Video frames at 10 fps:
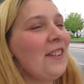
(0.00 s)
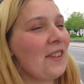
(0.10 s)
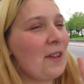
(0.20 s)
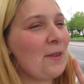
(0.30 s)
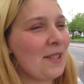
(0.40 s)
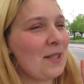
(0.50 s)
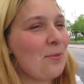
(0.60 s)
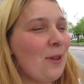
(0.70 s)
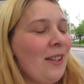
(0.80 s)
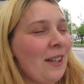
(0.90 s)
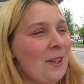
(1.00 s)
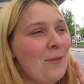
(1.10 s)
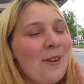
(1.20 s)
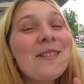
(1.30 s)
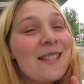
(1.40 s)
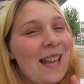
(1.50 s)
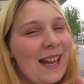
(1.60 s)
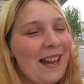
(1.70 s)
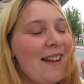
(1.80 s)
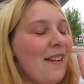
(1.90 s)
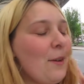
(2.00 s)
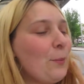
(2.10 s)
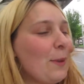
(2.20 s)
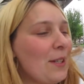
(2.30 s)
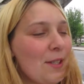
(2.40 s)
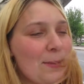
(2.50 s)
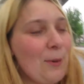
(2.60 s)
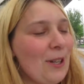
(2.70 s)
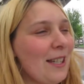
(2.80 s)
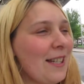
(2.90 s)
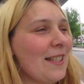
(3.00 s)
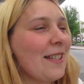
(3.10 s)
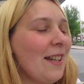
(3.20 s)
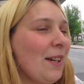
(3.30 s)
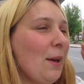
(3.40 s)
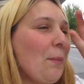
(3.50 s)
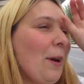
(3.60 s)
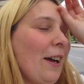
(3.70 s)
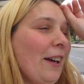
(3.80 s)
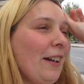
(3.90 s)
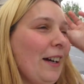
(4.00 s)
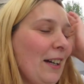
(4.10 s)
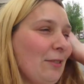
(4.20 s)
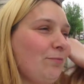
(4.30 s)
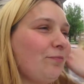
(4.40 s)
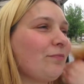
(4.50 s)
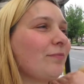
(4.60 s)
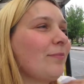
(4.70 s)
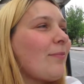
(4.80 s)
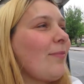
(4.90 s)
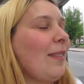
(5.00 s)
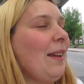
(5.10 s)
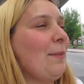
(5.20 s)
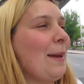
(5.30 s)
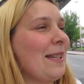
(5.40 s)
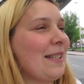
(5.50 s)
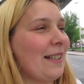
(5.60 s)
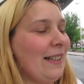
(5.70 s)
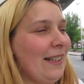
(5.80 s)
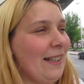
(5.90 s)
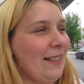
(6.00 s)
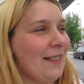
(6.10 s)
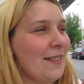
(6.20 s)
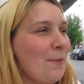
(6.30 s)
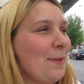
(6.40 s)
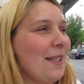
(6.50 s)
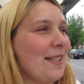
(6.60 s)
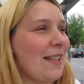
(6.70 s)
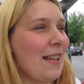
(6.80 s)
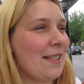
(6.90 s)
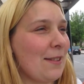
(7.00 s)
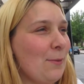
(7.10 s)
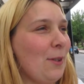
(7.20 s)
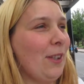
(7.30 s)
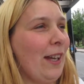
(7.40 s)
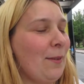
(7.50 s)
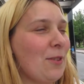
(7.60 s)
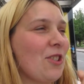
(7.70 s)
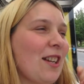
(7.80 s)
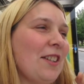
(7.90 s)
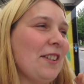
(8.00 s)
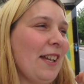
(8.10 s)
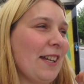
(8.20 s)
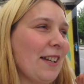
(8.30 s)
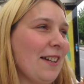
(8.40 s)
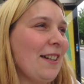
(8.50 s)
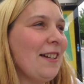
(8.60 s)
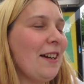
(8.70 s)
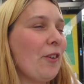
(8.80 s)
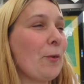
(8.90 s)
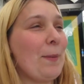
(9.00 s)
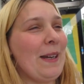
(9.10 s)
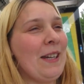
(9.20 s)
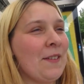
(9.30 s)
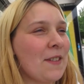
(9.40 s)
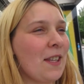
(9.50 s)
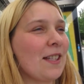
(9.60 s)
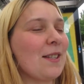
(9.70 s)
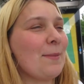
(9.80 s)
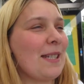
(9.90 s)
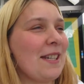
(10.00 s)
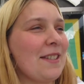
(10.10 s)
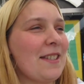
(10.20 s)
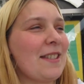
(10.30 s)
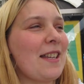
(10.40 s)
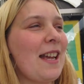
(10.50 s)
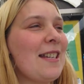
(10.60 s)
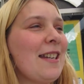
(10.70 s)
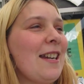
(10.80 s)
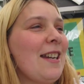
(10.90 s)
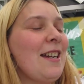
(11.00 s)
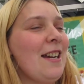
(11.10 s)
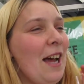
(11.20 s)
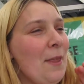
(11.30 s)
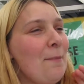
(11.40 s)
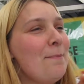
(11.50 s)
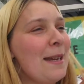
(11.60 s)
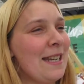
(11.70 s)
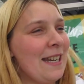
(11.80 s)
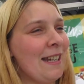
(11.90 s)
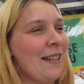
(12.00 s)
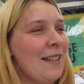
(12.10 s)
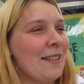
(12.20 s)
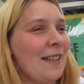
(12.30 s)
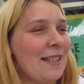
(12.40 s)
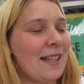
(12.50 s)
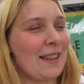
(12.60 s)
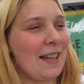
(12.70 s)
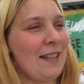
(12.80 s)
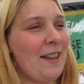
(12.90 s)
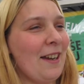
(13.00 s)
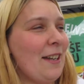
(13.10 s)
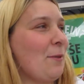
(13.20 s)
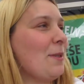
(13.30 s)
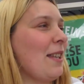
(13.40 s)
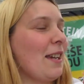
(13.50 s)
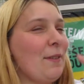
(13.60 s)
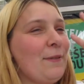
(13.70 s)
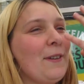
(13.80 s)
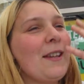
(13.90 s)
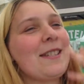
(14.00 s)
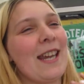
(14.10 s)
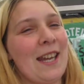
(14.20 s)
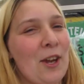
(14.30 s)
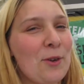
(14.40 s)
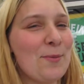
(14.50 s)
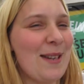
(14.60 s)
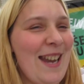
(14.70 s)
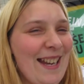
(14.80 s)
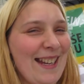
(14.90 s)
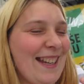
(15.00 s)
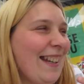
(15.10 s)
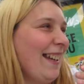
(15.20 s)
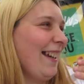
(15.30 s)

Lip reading: Like there was this one line, I won't say it because spoilers, but basically somebody says the one line which is kind of like a repeat of something somebody else has said, and the minute they said that line it was like a floodgate opening.